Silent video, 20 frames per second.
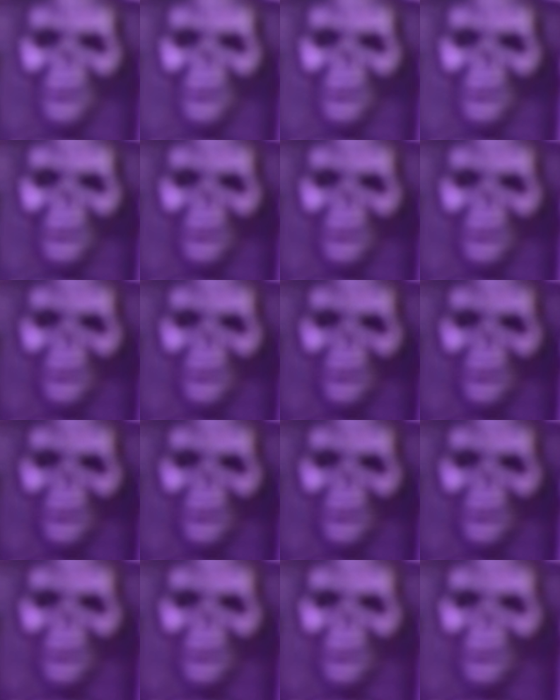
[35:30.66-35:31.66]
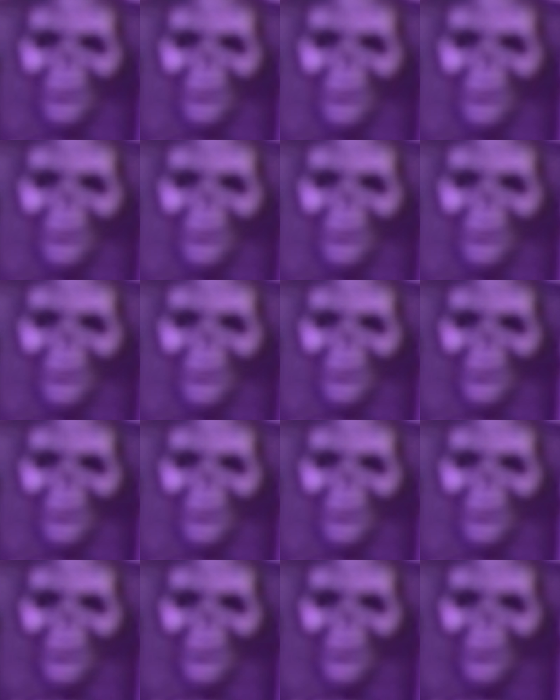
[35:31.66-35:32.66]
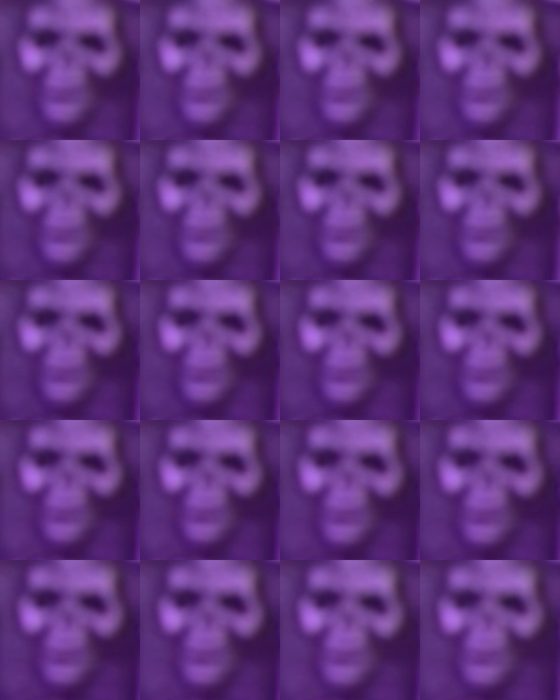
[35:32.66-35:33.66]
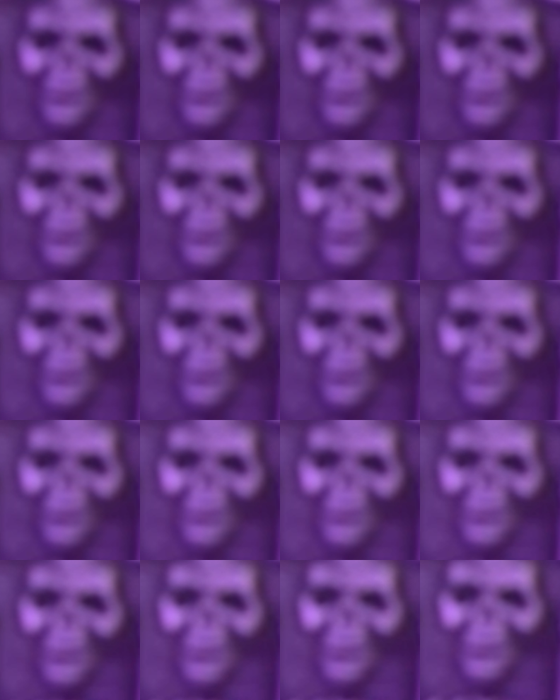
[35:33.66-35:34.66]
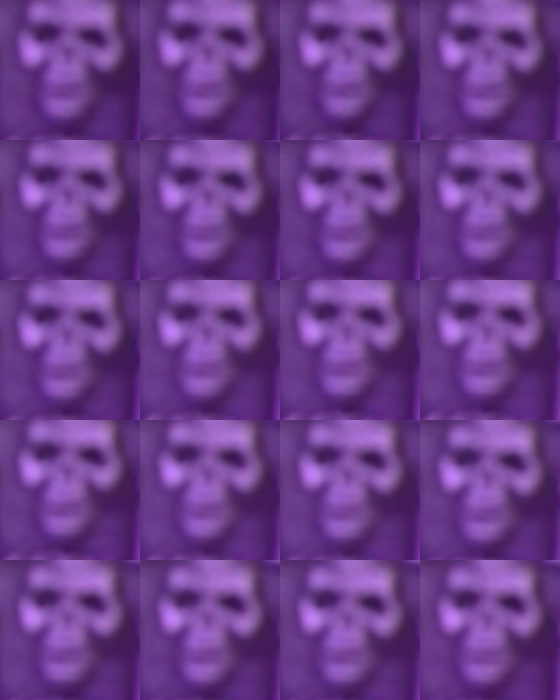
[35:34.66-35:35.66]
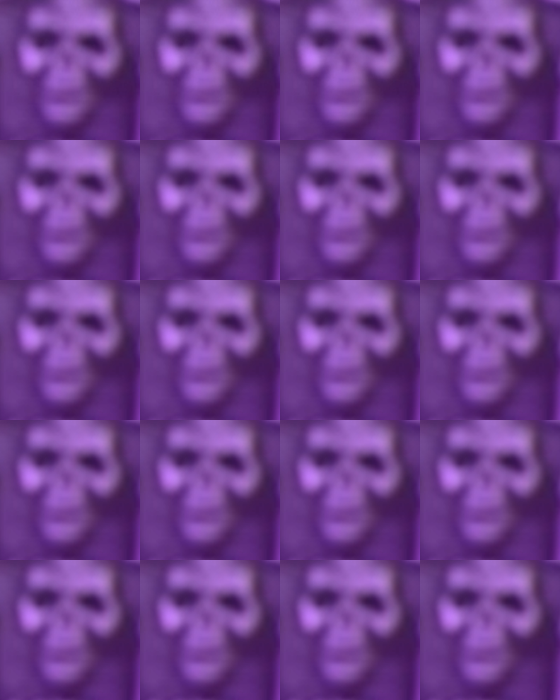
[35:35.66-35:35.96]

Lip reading: (silent)